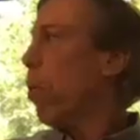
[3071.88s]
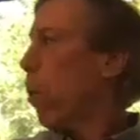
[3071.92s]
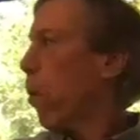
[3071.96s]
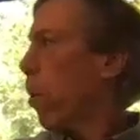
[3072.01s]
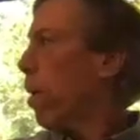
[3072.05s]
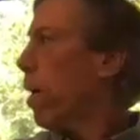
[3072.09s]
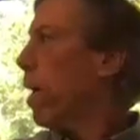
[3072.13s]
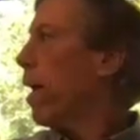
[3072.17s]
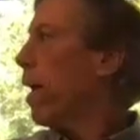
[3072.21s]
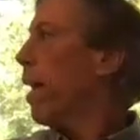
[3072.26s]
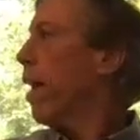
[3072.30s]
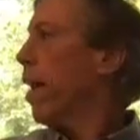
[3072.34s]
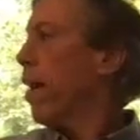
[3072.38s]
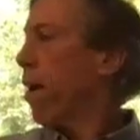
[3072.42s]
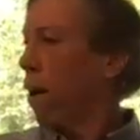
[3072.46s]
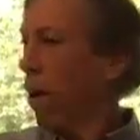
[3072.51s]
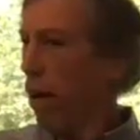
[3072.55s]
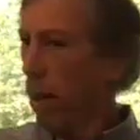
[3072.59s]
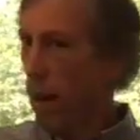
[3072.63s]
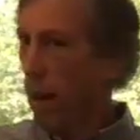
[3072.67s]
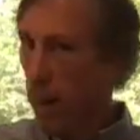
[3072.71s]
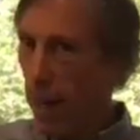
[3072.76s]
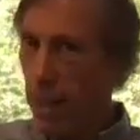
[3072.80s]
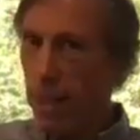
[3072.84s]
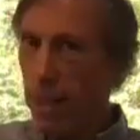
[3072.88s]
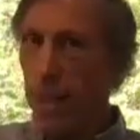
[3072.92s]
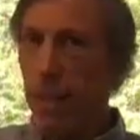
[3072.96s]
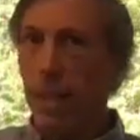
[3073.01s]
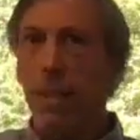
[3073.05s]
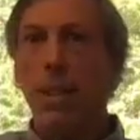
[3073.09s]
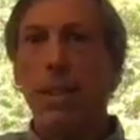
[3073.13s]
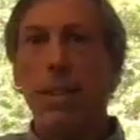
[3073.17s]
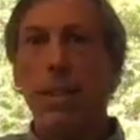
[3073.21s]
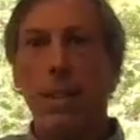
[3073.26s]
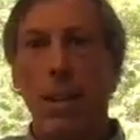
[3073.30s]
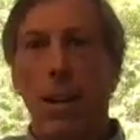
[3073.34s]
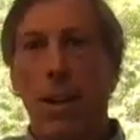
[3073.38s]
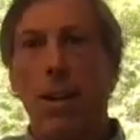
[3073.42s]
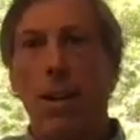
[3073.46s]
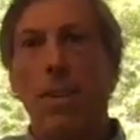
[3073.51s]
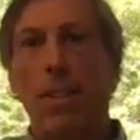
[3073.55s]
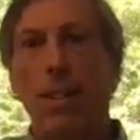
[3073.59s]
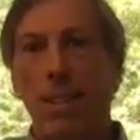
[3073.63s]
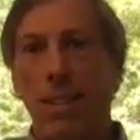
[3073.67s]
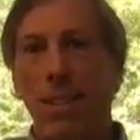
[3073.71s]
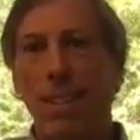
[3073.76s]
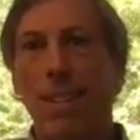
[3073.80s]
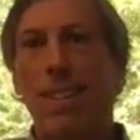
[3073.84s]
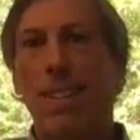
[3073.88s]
recorded and on LinkedIn. So